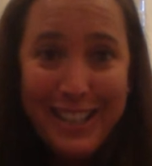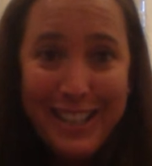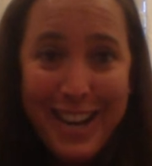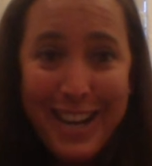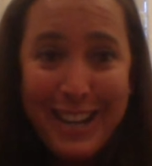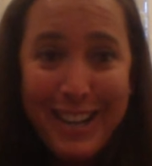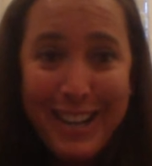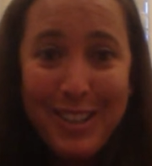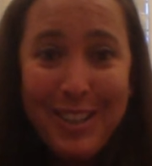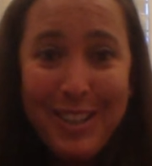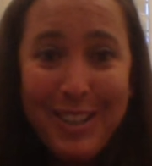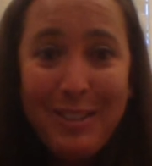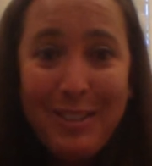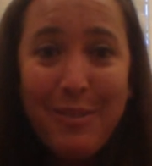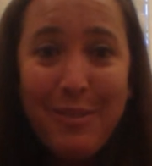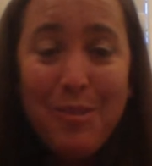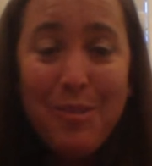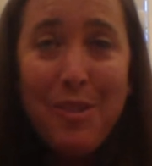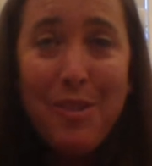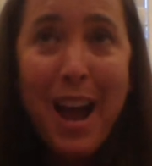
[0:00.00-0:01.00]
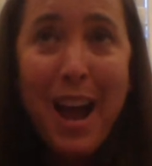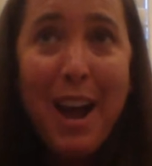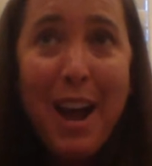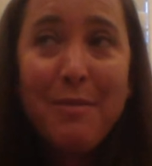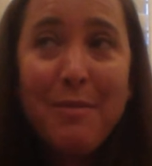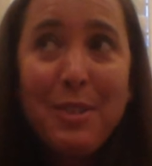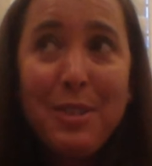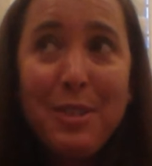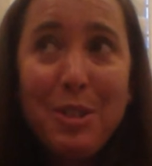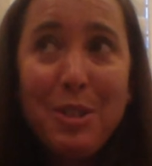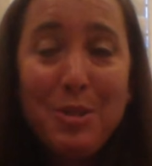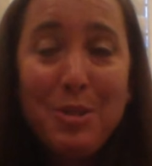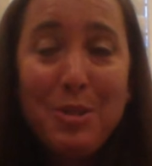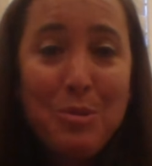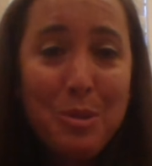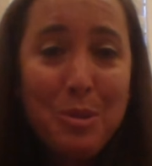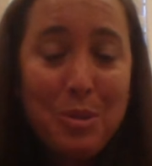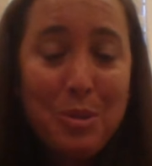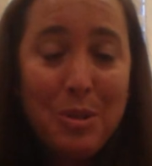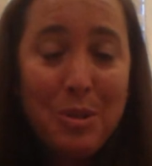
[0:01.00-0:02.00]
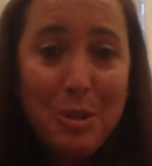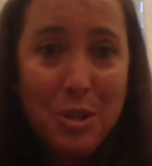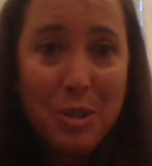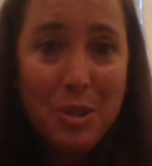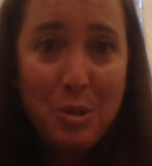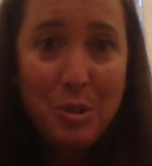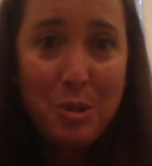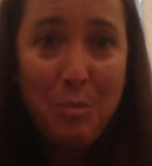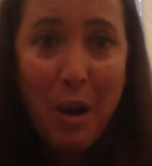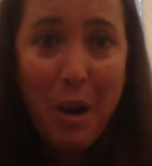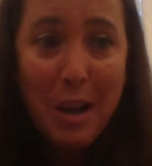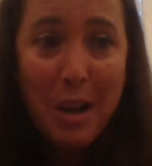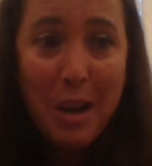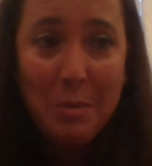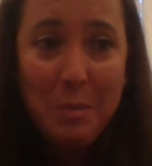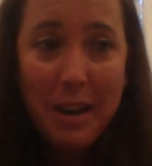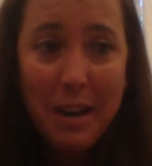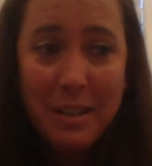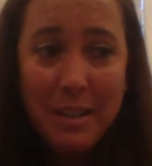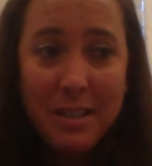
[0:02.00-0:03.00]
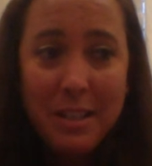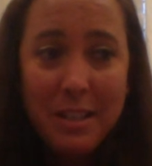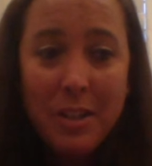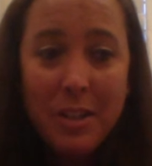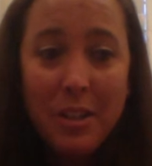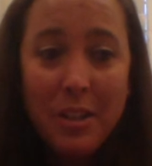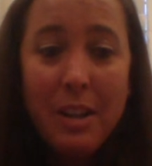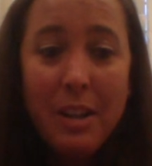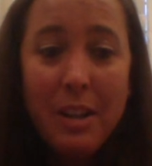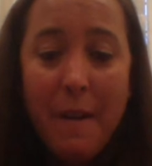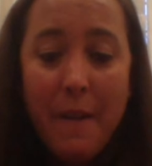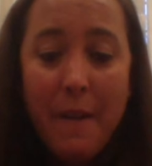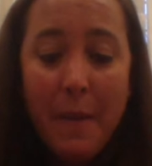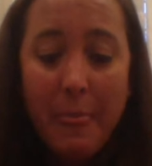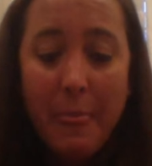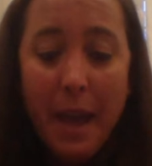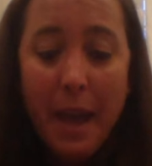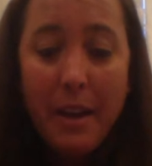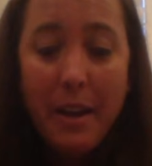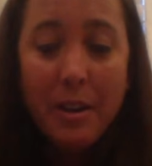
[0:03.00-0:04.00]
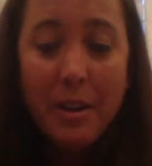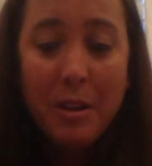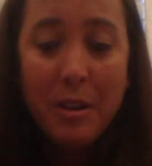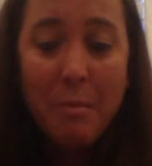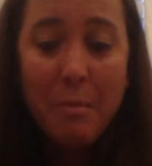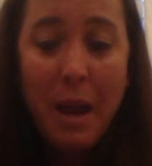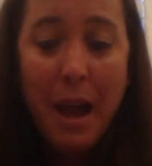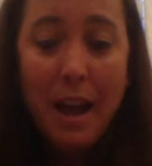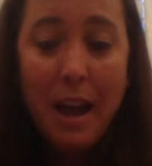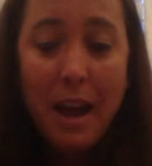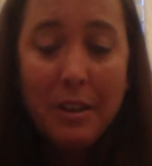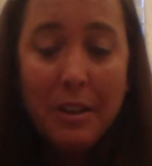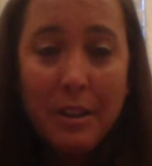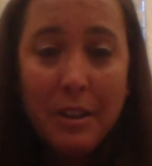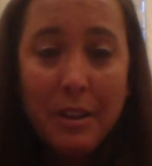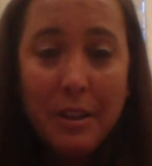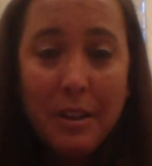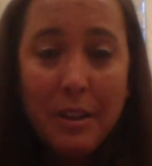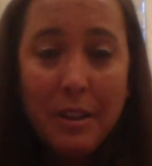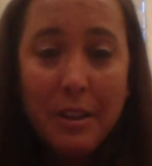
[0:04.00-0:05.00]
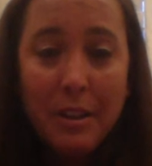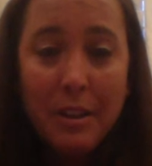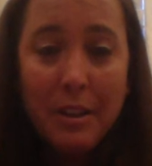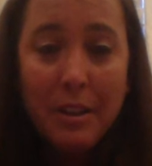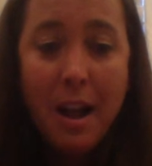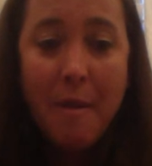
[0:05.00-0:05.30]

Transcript: And if you have two prospects that are competitors,